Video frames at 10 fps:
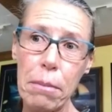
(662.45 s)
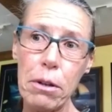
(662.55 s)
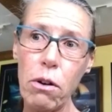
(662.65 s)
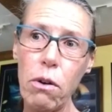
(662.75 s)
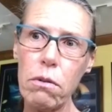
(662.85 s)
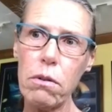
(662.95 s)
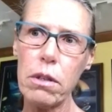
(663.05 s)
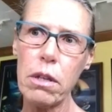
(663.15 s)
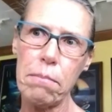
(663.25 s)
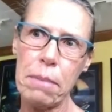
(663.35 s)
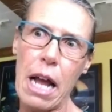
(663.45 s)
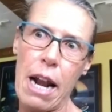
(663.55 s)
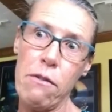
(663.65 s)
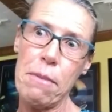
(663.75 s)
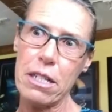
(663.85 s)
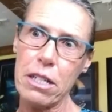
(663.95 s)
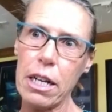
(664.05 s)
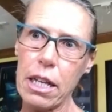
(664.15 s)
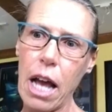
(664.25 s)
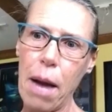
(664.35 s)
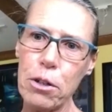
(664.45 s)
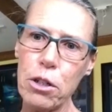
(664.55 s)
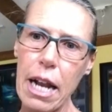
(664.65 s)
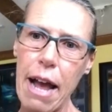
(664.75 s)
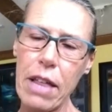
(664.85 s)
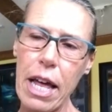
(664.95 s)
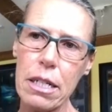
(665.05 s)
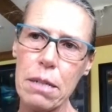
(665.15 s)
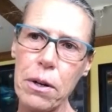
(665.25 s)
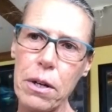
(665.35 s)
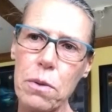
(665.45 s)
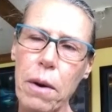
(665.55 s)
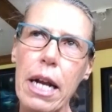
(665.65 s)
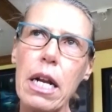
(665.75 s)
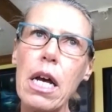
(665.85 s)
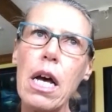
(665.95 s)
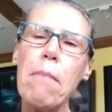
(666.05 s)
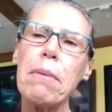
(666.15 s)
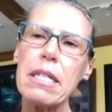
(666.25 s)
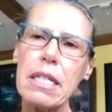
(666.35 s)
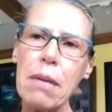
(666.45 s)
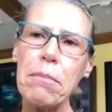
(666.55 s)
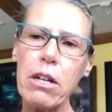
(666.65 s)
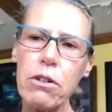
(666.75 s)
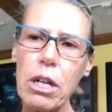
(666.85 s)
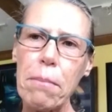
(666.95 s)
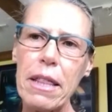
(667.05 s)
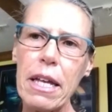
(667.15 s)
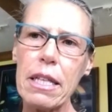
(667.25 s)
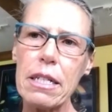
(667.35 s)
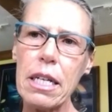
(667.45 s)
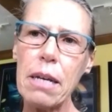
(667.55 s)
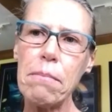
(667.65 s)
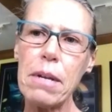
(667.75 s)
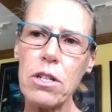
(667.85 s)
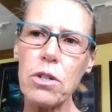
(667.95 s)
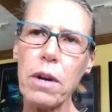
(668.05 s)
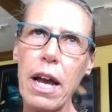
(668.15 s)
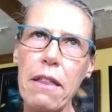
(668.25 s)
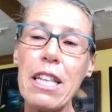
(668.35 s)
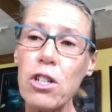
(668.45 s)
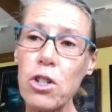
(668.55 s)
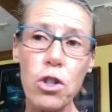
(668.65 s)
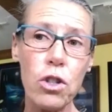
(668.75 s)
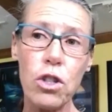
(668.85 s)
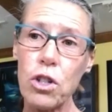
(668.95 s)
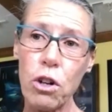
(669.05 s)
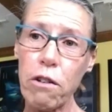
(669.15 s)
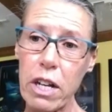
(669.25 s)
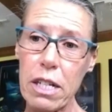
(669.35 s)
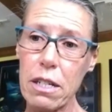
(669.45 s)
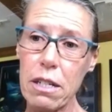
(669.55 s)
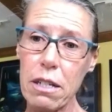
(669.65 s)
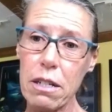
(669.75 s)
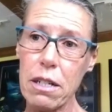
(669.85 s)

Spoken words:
I mean, but not everybody's going to get the opportunity to have that experience, right? But the team leadership, I think the team ministry, I think the service.